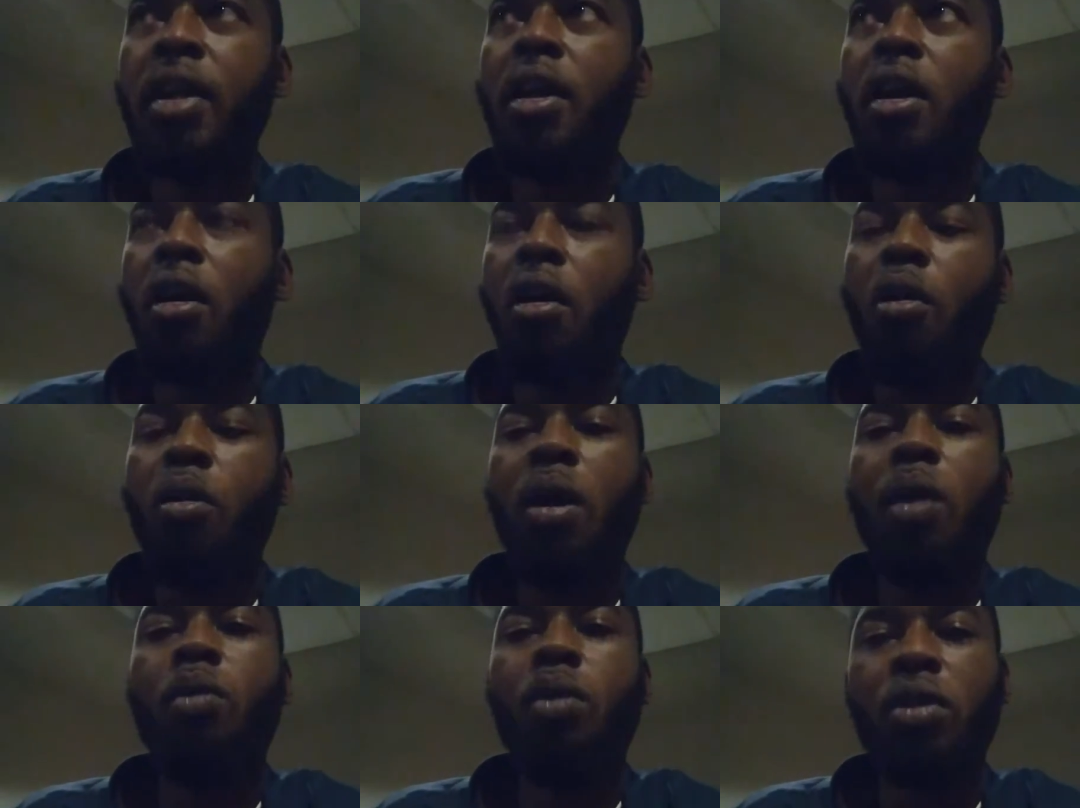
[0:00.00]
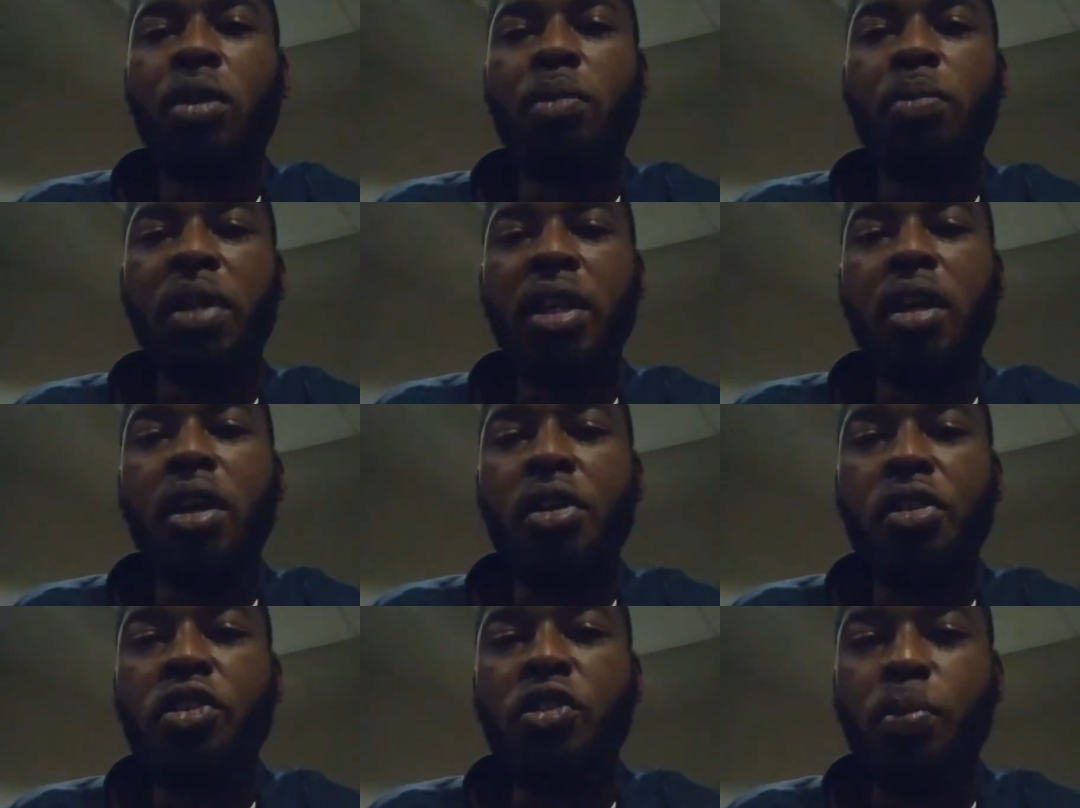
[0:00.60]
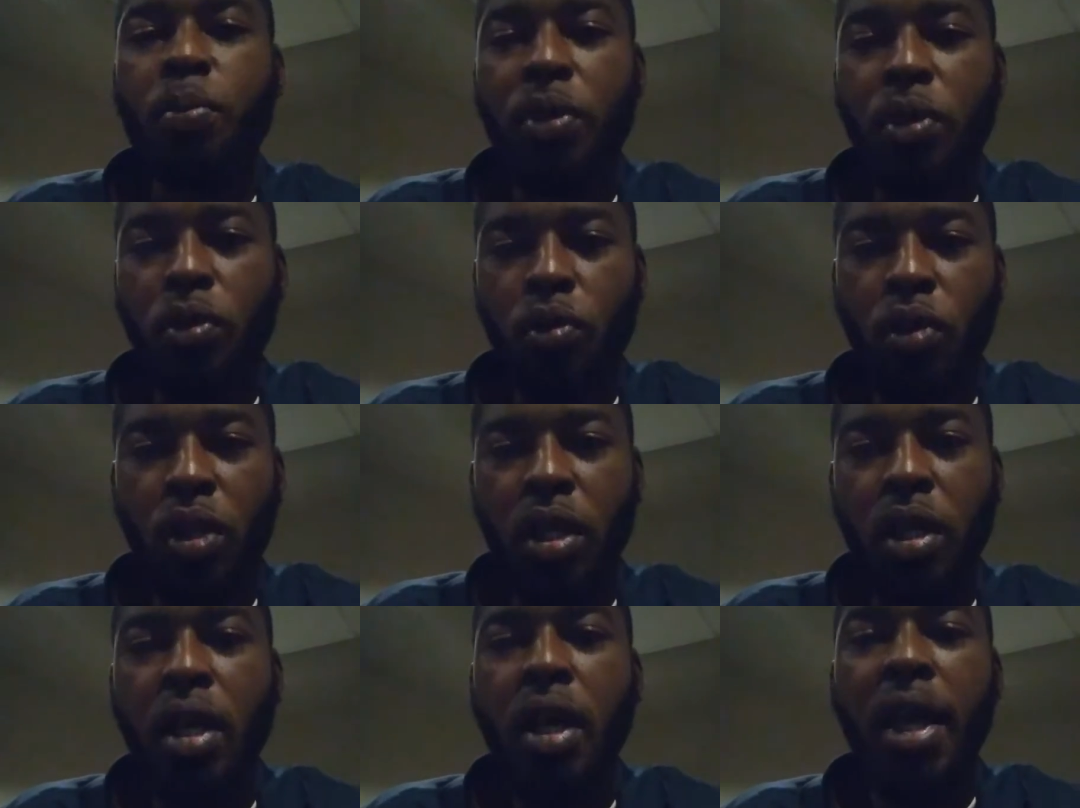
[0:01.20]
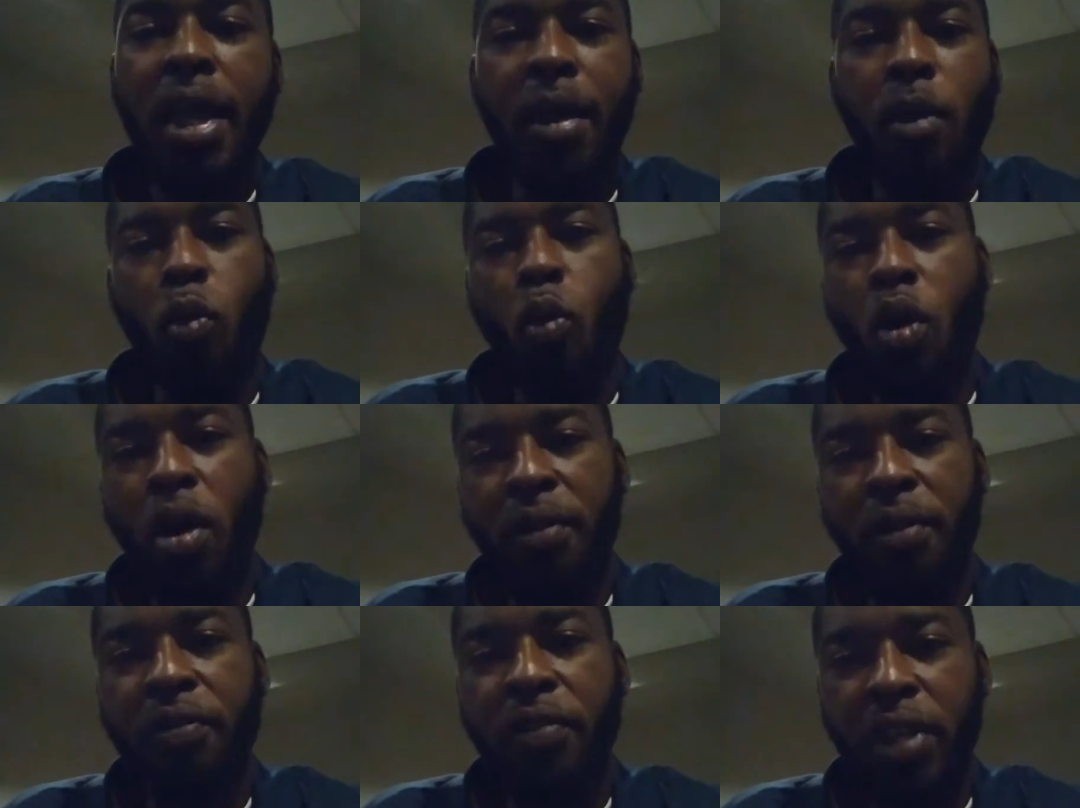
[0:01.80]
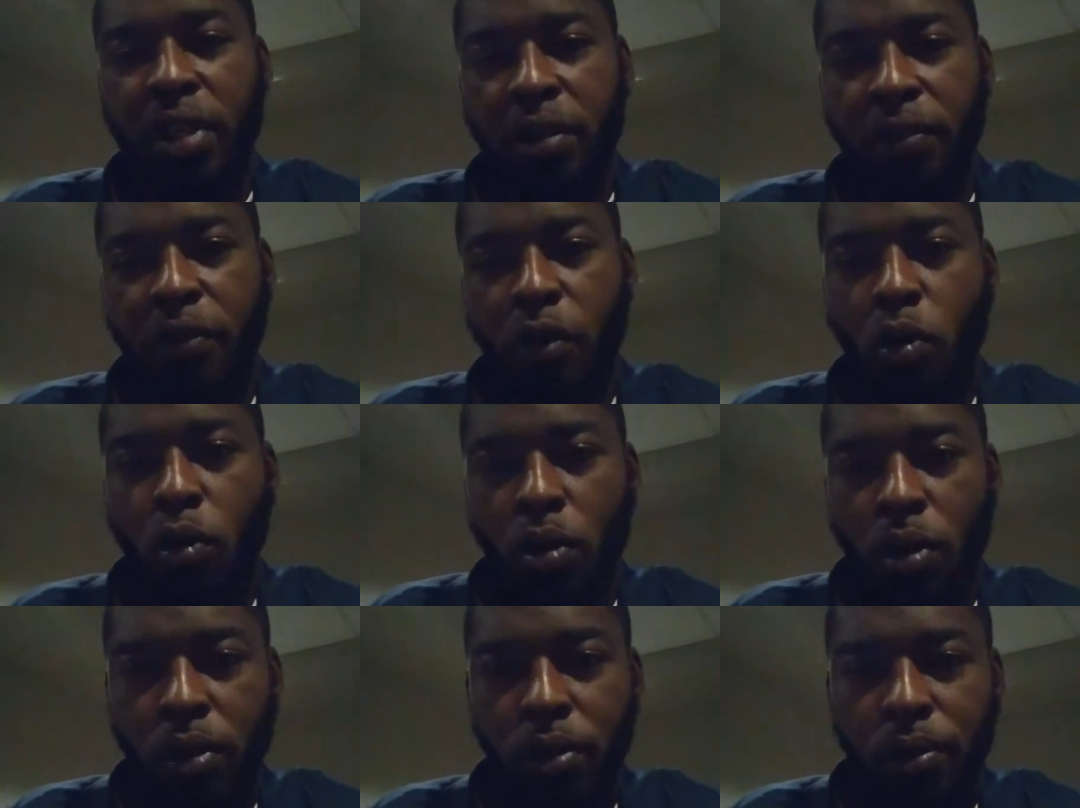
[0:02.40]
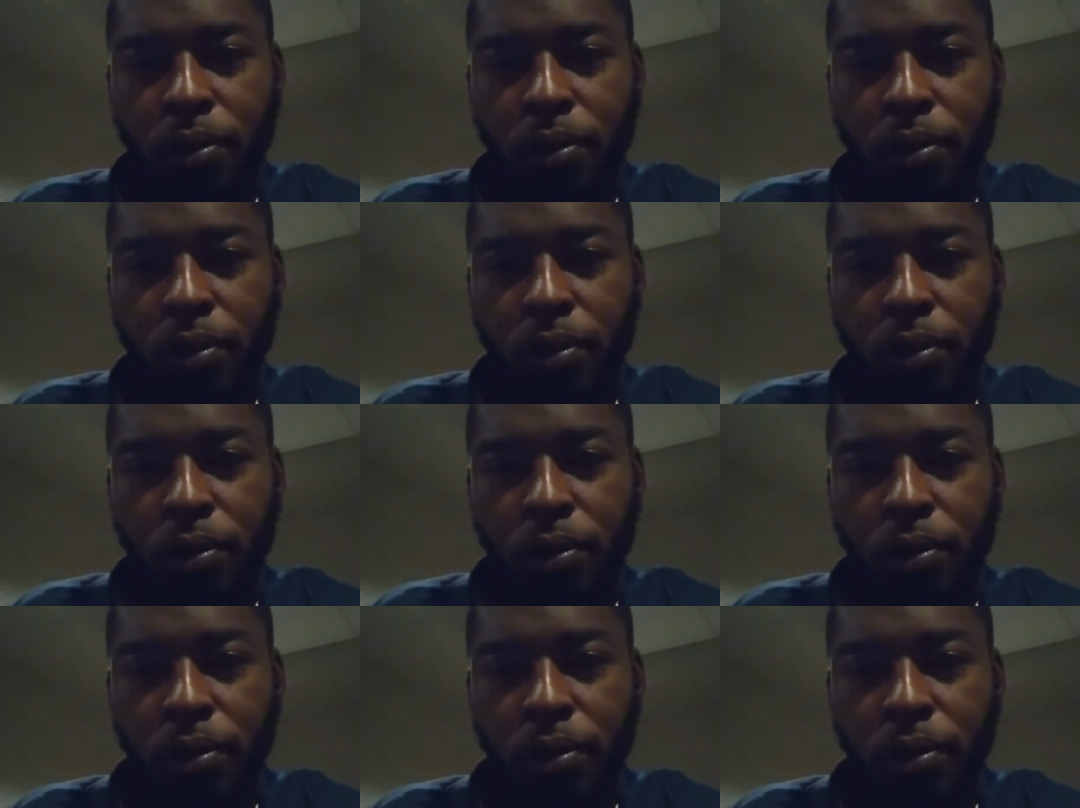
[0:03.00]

"Oh, I want to be undisputed at 154,"